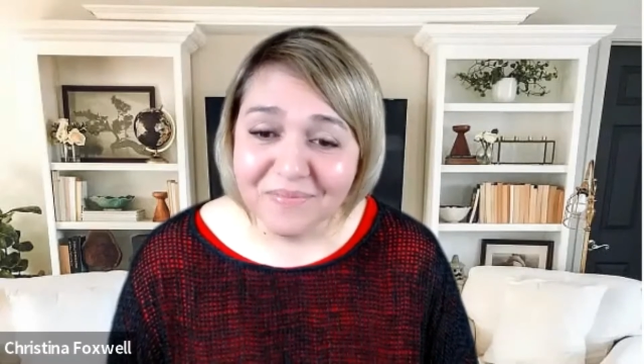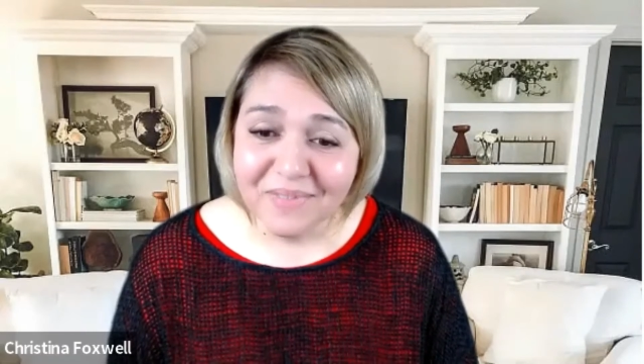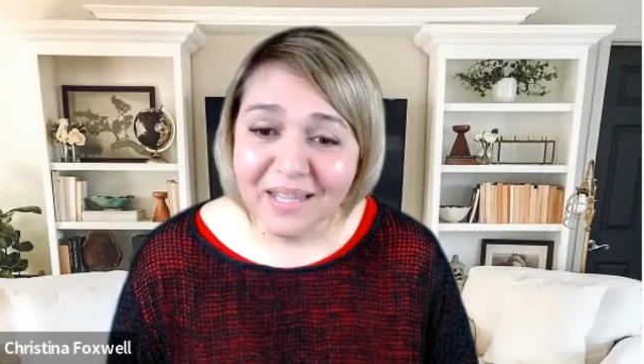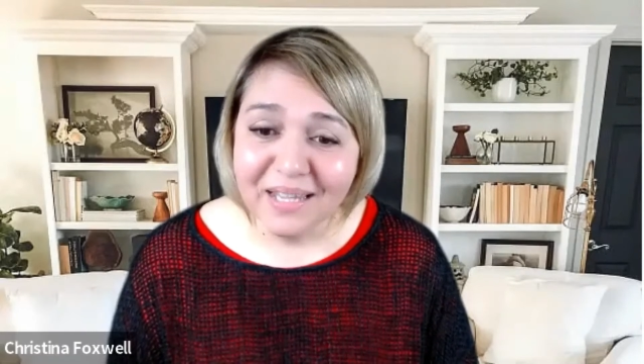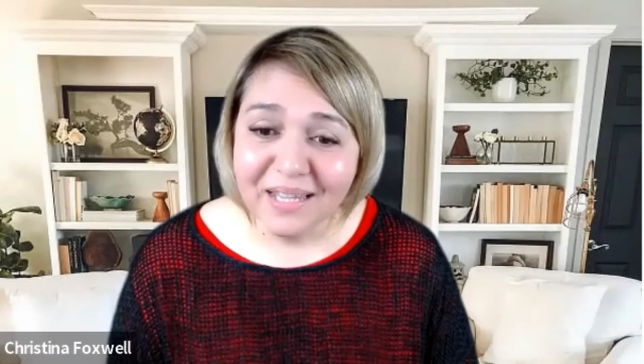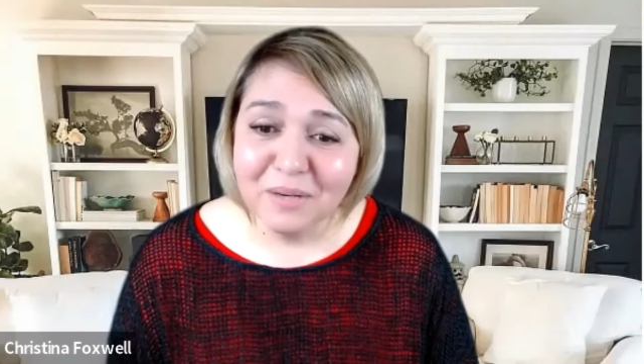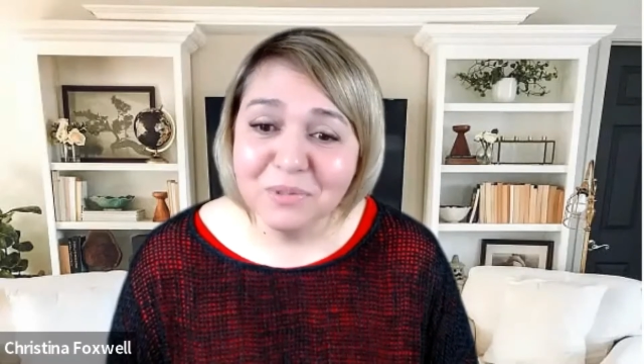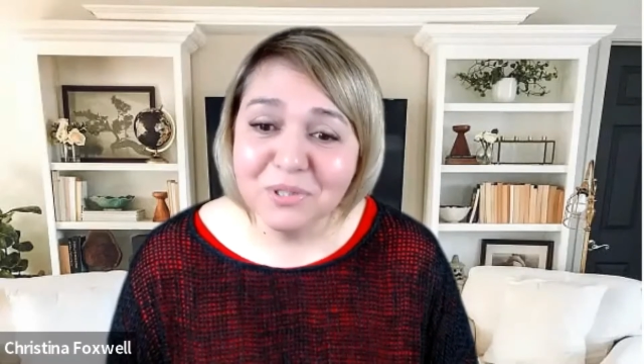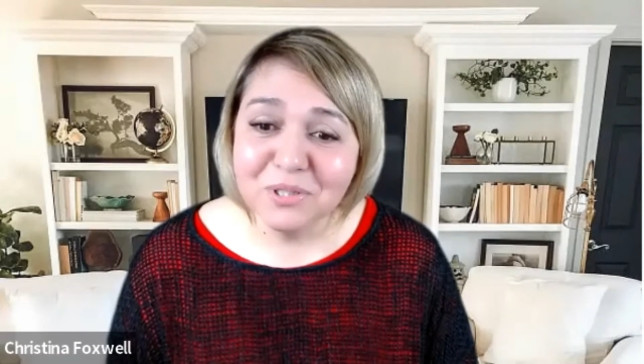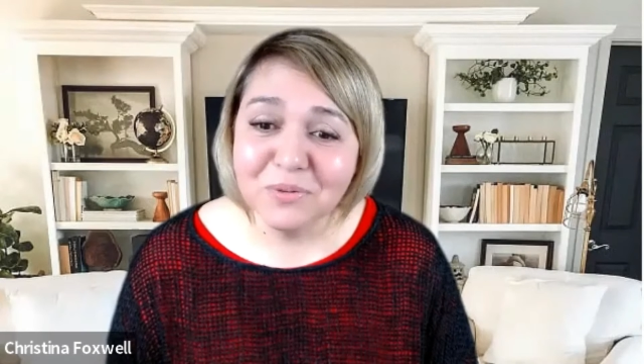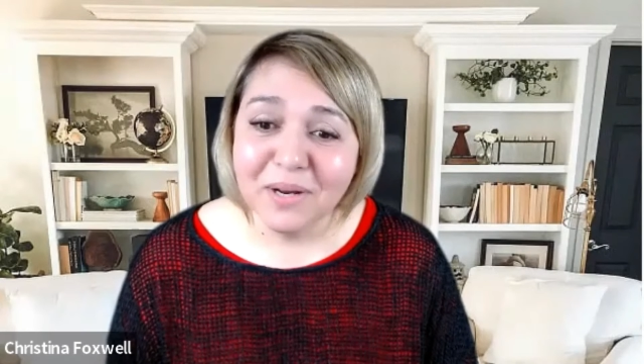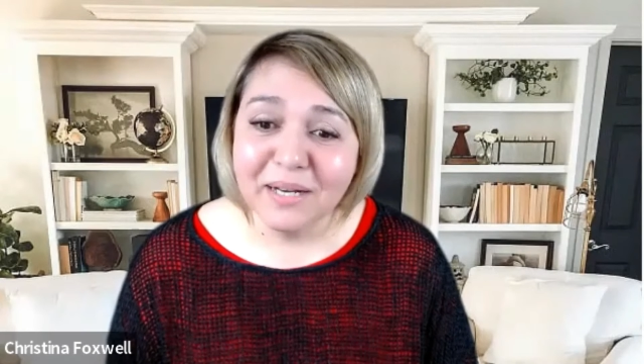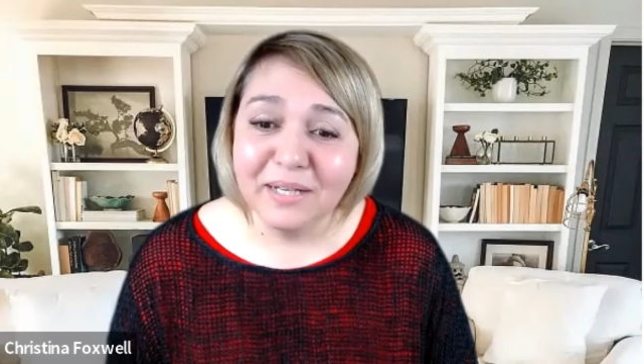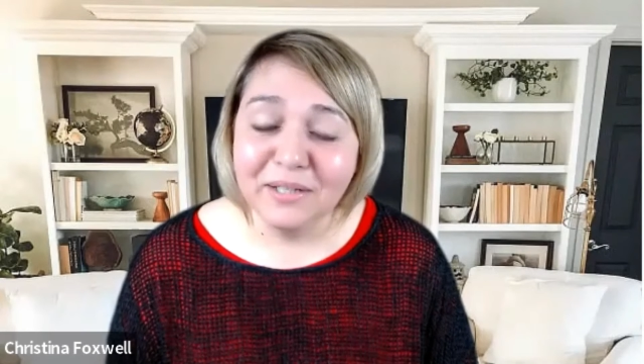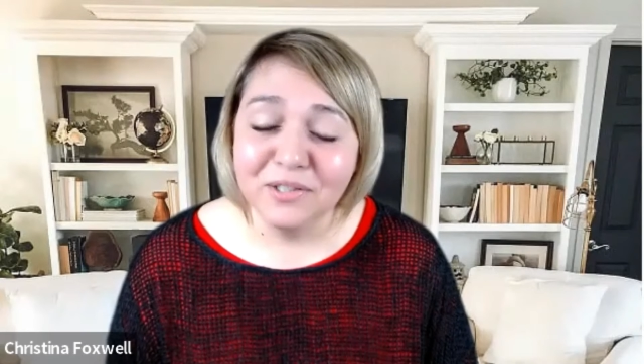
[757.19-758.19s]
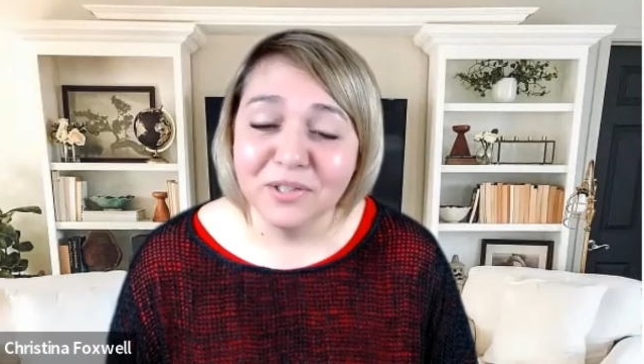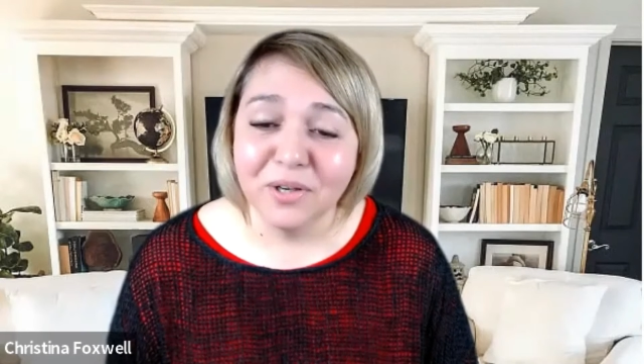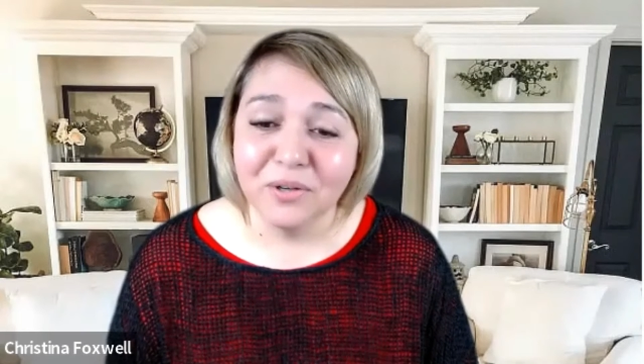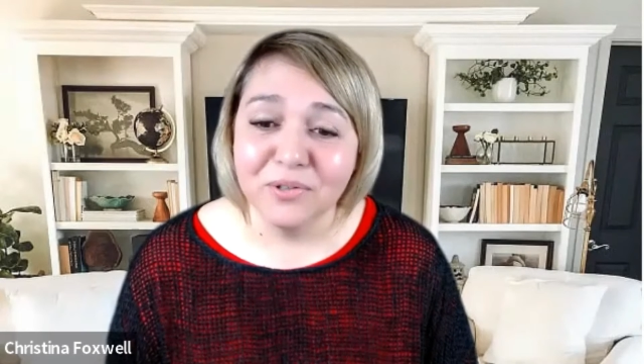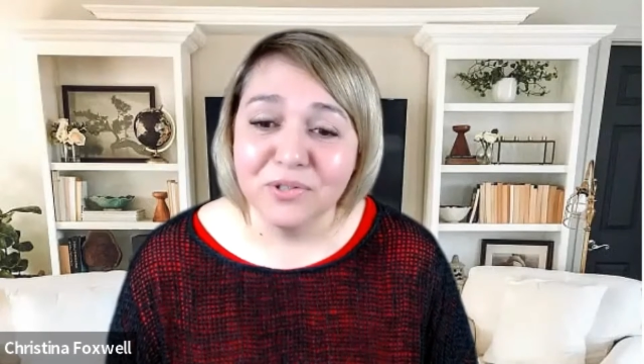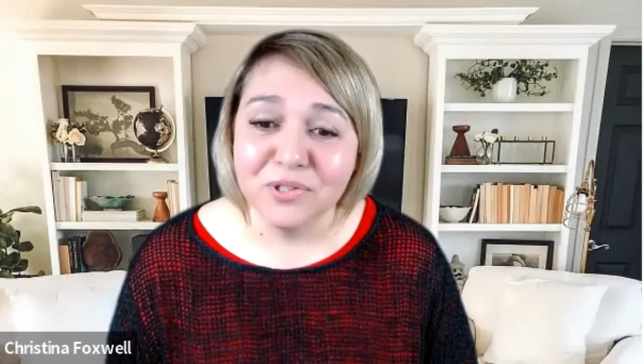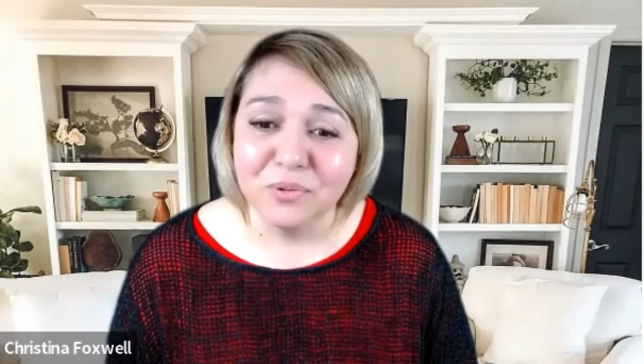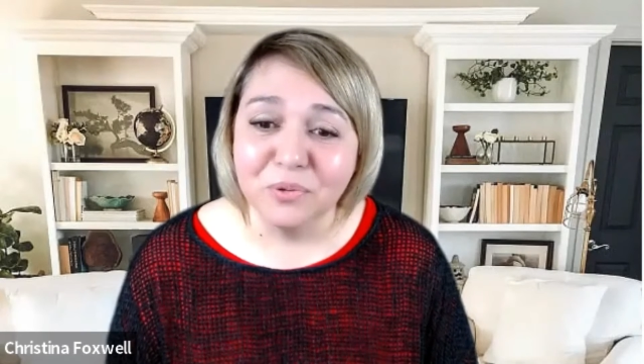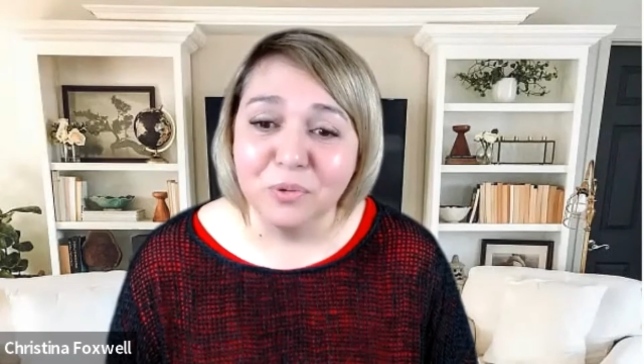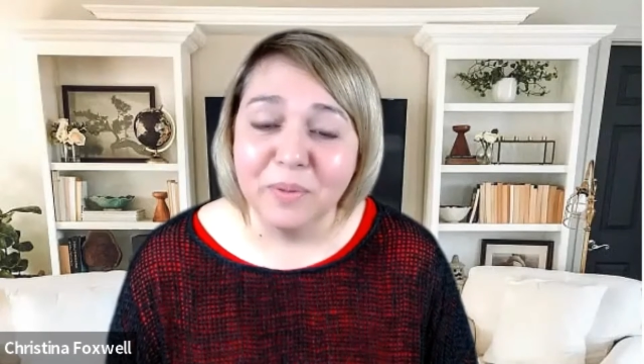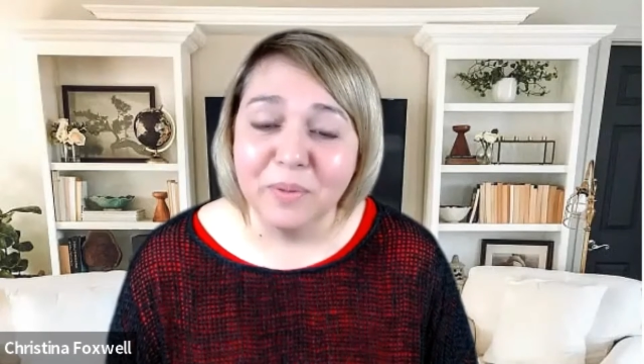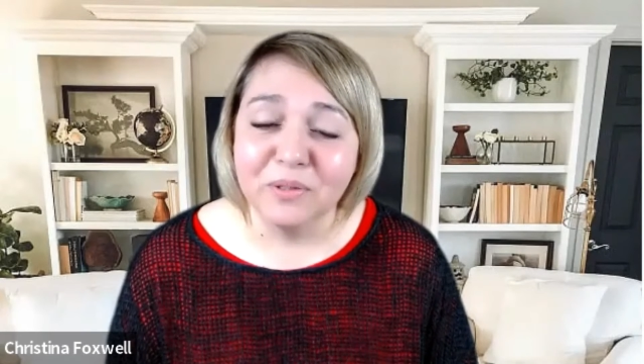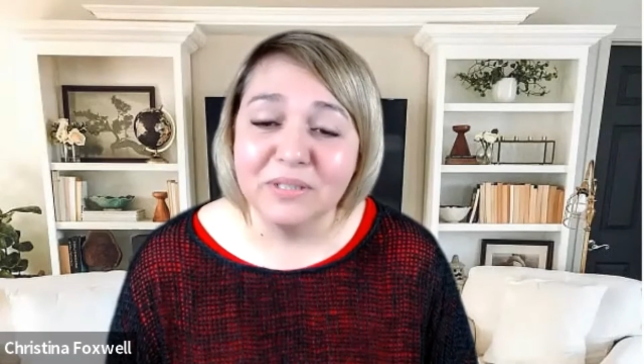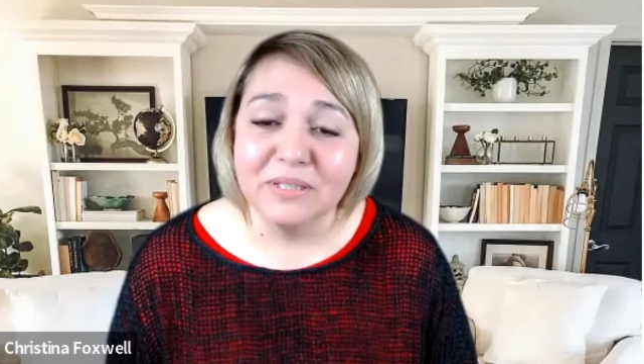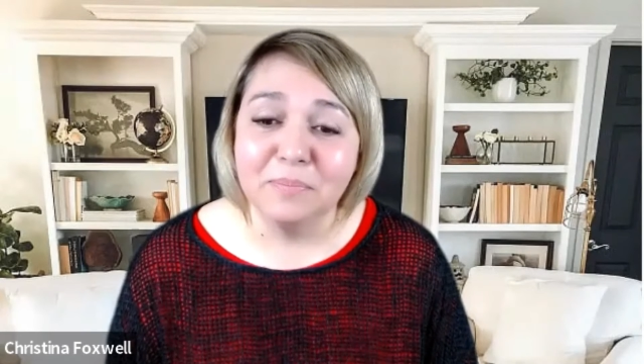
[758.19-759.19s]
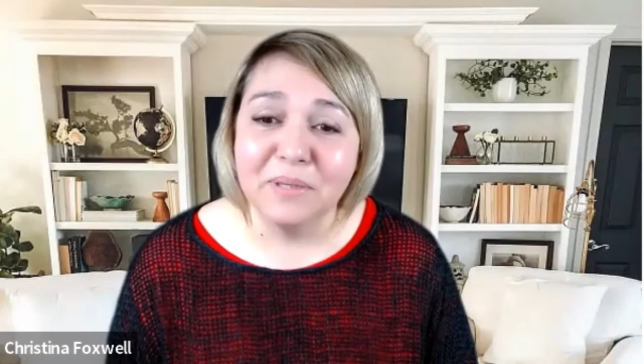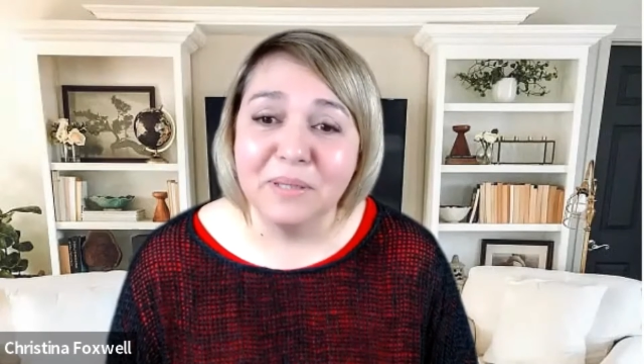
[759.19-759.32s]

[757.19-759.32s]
he was struggling to go to school because he'd